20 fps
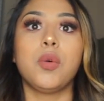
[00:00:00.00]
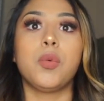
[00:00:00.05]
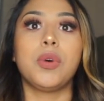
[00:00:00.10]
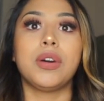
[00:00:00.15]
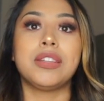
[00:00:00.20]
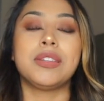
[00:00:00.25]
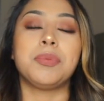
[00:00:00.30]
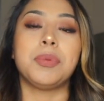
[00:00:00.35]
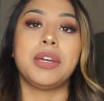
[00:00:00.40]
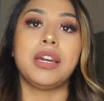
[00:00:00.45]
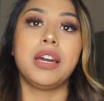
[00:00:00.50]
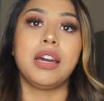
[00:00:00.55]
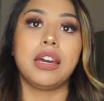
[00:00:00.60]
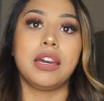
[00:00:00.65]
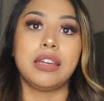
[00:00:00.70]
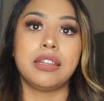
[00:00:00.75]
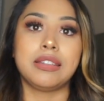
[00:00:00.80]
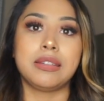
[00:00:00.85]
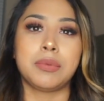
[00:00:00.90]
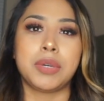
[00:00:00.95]
was
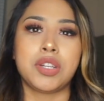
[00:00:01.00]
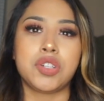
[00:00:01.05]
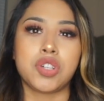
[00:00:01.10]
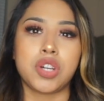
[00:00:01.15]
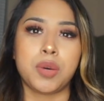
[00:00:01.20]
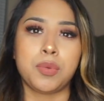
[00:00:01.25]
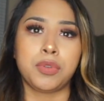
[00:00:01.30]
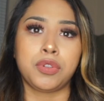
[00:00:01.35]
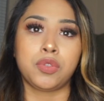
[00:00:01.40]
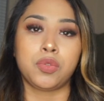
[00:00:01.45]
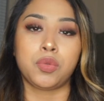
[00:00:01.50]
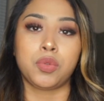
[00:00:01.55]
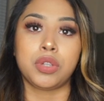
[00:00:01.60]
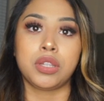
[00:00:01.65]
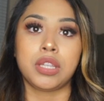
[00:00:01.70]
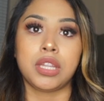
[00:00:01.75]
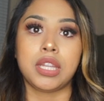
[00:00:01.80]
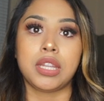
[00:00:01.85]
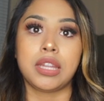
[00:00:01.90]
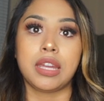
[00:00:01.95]
because my job was
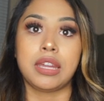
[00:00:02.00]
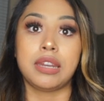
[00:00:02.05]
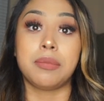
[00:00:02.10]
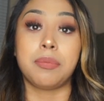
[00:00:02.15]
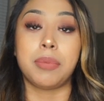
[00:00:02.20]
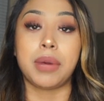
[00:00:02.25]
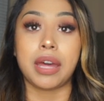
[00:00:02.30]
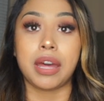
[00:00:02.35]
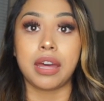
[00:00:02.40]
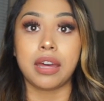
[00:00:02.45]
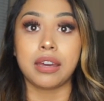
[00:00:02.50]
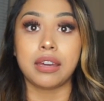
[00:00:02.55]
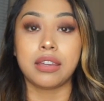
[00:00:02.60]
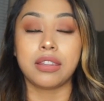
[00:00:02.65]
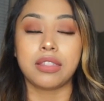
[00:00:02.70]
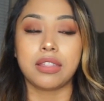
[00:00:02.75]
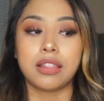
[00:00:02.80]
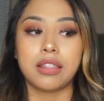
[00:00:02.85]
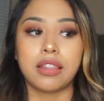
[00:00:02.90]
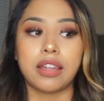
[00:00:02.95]
really laid back
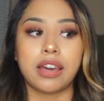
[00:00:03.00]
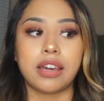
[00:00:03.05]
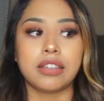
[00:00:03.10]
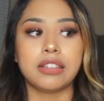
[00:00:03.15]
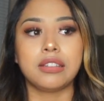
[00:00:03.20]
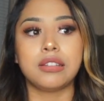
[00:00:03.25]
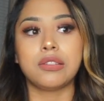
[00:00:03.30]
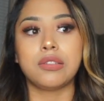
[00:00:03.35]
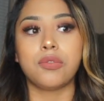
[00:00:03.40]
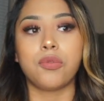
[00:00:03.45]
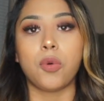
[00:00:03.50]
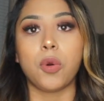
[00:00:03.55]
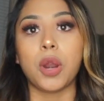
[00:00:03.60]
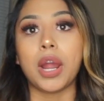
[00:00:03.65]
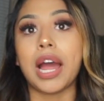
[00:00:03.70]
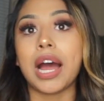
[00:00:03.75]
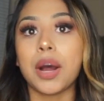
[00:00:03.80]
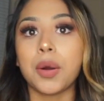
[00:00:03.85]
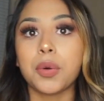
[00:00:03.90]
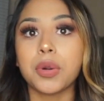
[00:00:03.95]
the last 4
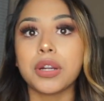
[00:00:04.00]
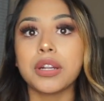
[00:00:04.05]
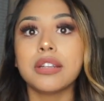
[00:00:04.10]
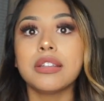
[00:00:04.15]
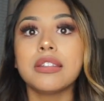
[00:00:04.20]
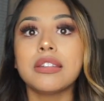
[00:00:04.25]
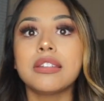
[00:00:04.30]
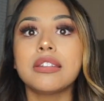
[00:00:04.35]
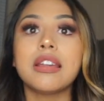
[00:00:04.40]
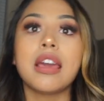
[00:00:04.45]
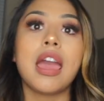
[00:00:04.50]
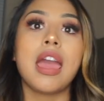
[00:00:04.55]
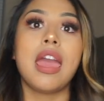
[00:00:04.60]
hours,